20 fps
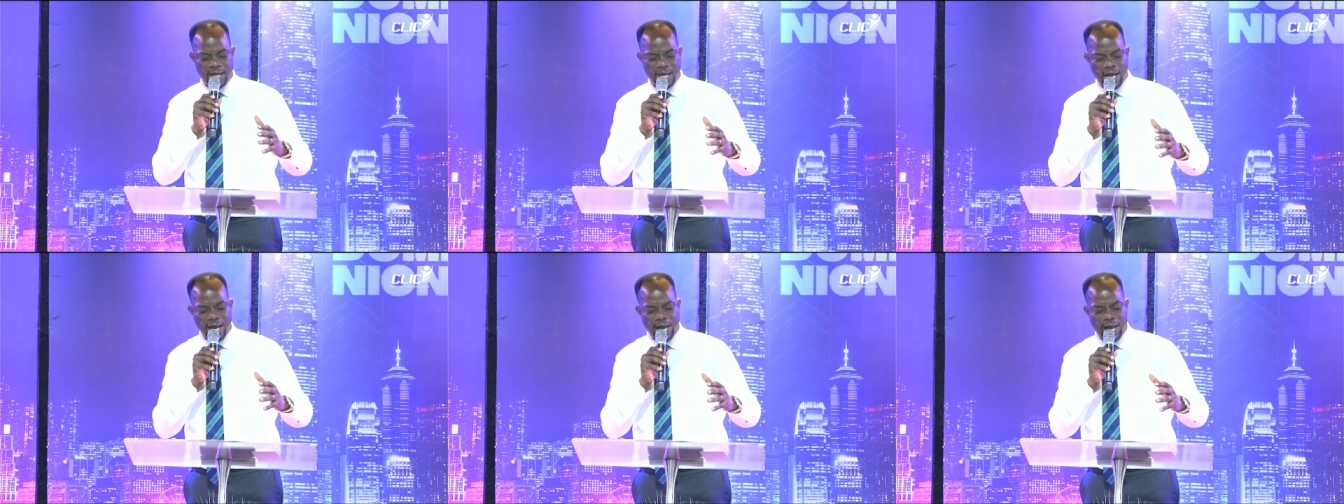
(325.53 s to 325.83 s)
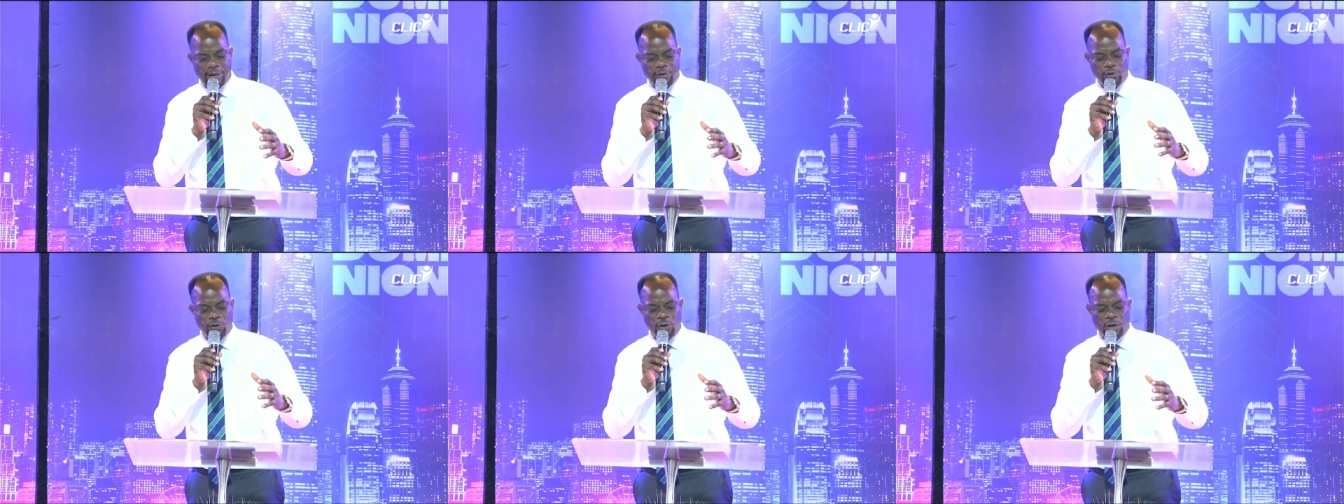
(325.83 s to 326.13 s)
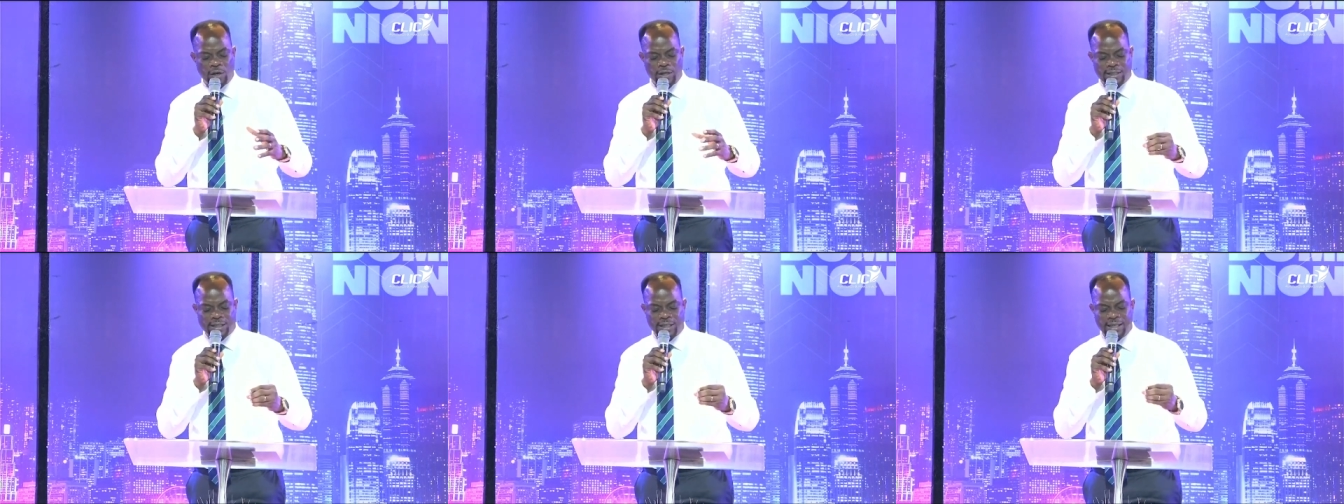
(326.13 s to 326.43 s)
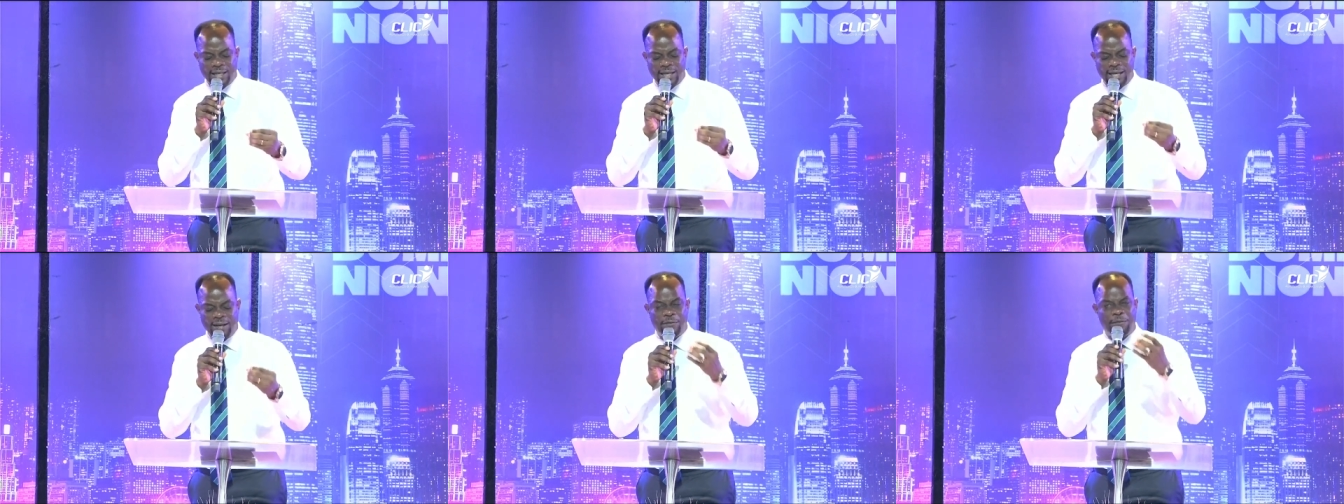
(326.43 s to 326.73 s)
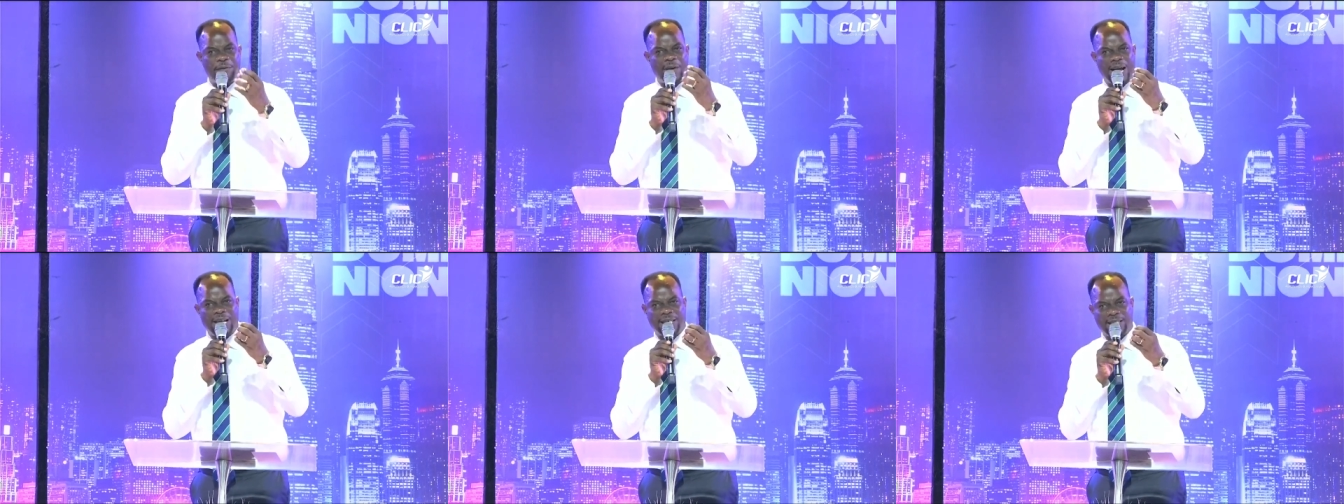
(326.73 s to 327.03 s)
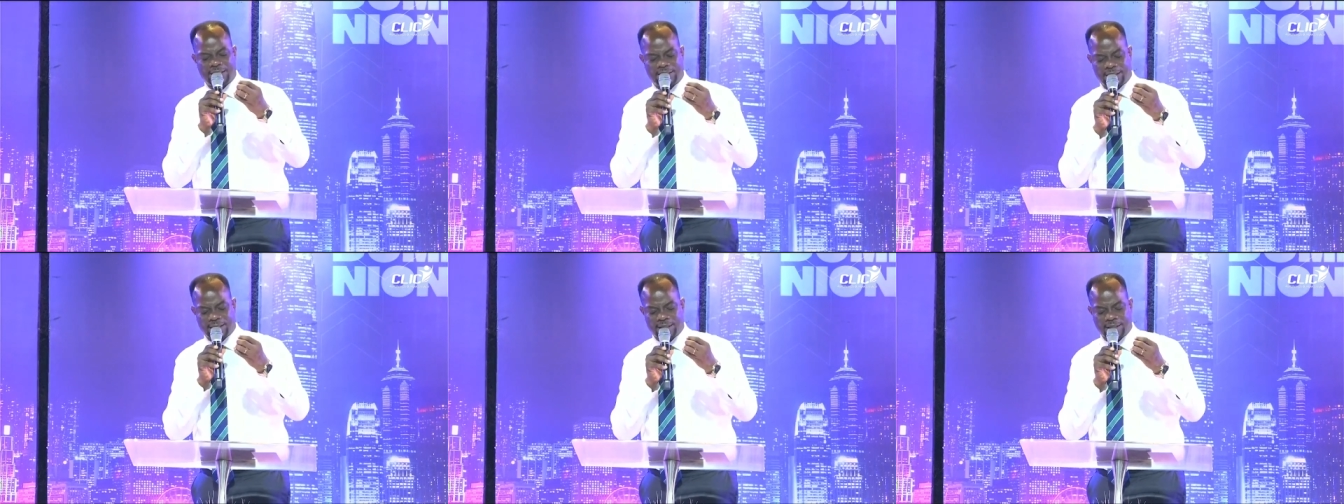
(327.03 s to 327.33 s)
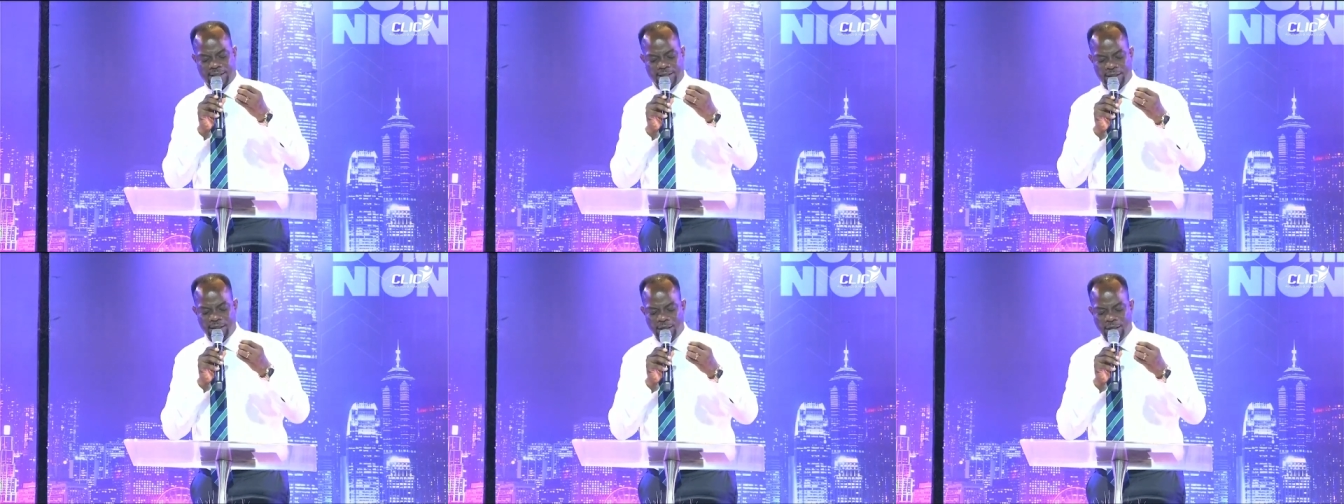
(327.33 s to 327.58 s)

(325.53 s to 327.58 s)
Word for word: and nursing infants,